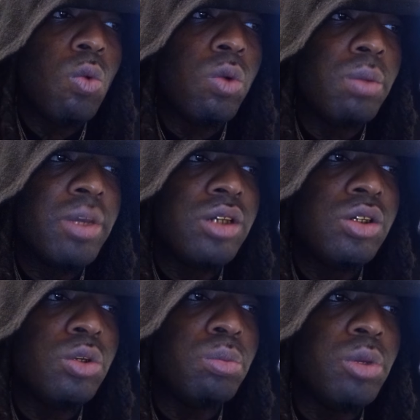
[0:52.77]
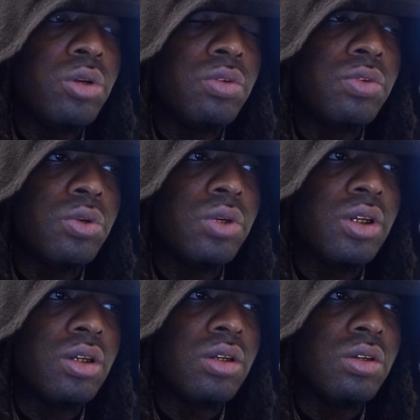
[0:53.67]
what makes you beautiful
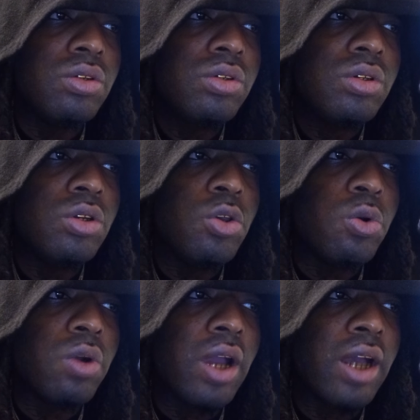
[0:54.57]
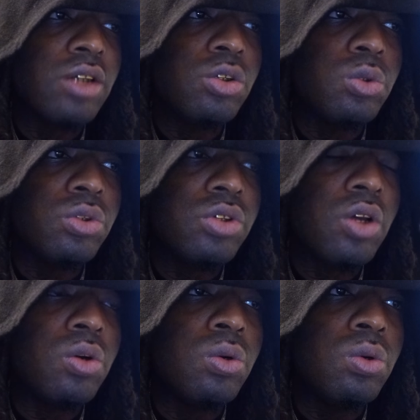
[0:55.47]
is your actual
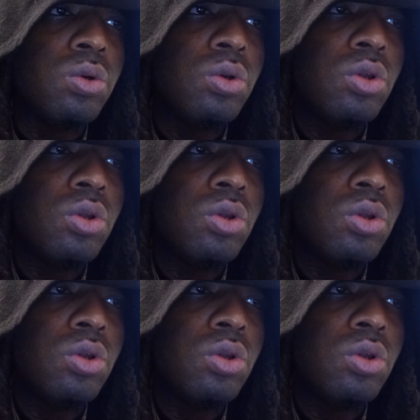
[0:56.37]
soul.